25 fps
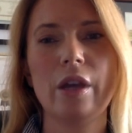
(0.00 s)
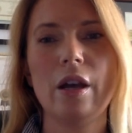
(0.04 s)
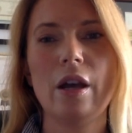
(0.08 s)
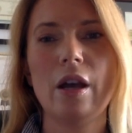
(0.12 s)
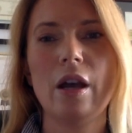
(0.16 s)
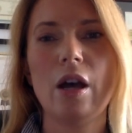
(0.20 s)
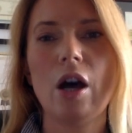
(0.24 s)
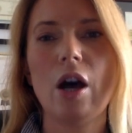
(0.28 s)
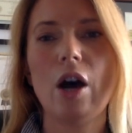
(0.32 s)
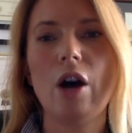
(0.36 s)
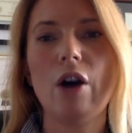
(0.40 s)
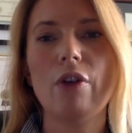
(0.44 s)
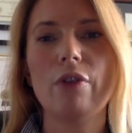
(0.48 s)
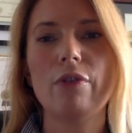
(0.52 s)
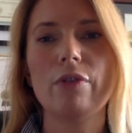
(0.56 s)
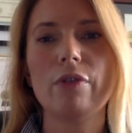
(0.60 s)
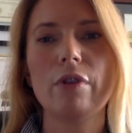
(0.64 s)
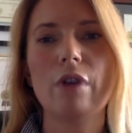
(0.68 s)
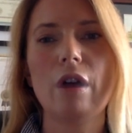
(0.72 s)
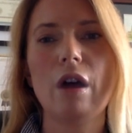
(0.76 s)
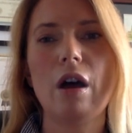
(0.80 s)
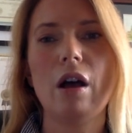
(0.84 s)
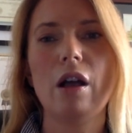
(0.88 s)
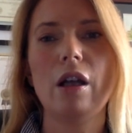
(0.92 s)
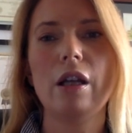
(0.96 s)

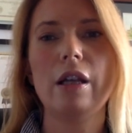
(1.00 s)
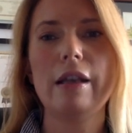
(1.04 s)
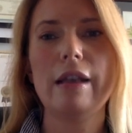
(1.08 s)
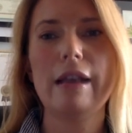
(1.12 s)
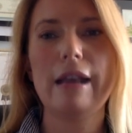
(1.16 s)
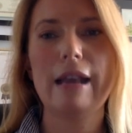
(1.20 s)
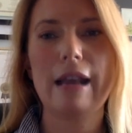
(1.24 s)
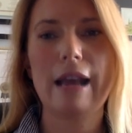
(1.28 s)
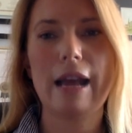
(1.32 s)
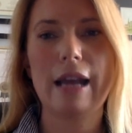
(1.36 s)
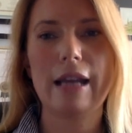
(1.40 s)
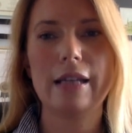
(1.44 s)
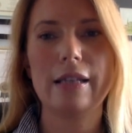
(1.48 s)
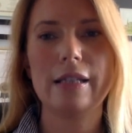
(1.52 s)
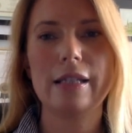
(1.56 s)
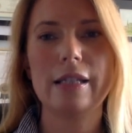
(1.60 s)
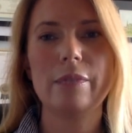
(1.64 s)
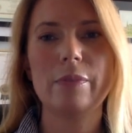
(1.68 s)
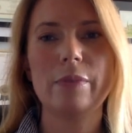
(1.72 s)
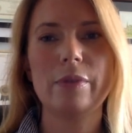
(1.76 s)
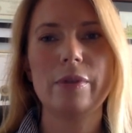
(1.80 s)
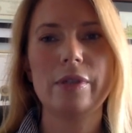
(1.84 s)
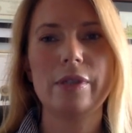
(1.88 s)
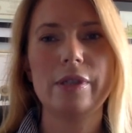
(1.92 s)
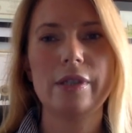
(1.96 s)
Overall,
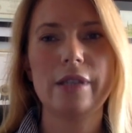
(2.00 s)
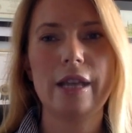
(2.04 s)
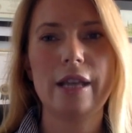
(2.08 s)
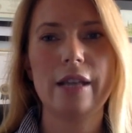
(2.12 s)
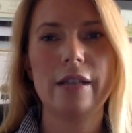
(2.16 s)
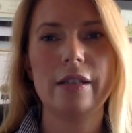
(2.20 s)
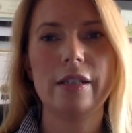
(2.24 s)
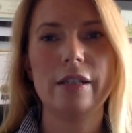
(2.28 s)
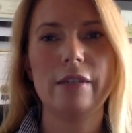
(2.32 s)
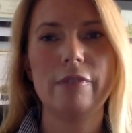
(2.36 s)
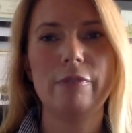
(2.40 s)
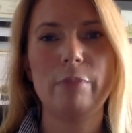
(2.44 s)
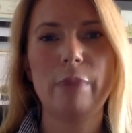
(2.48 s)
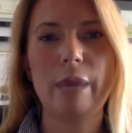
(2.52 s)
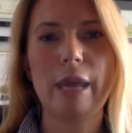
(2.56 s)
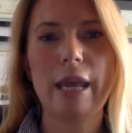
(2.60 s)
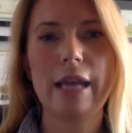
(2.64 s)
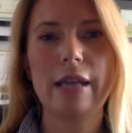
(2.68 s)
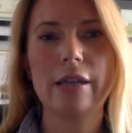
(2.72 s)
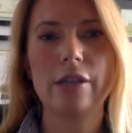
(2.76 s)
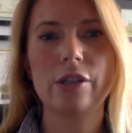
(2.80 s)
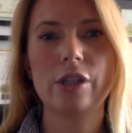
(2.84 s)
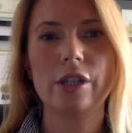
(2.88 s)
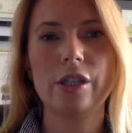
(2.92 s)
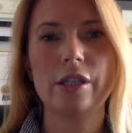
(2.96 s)
90% of
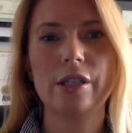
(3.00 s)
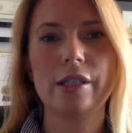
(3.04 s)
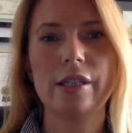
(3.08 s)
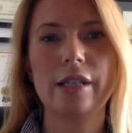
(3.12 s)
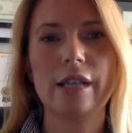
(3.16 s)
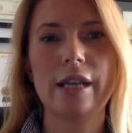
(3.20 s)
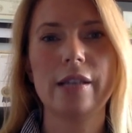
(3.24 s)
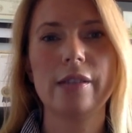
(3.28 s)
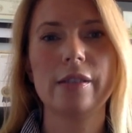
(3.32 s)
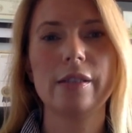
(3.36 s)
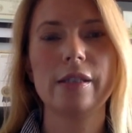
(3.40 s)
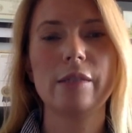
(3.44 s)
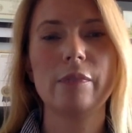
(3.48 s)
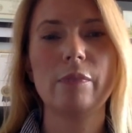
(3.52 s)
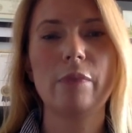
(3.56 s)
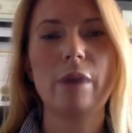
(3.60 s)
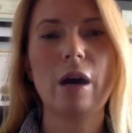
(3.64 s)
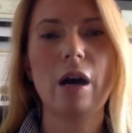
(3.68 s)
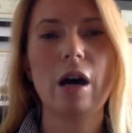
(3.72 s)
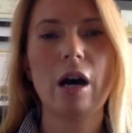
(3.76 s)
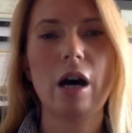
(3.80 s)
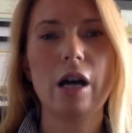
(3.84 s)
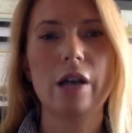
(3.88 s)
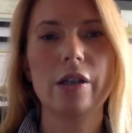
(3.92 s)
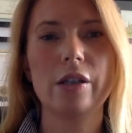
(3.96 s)
patients tested
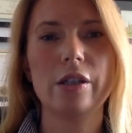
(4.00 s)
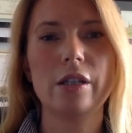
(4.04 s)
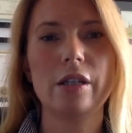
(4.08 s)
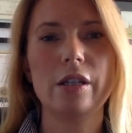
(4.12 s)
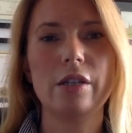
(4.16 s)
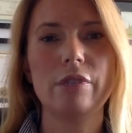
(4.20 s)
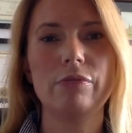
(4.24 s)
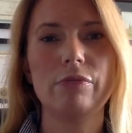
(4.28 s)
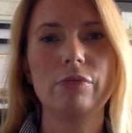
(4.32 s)
positive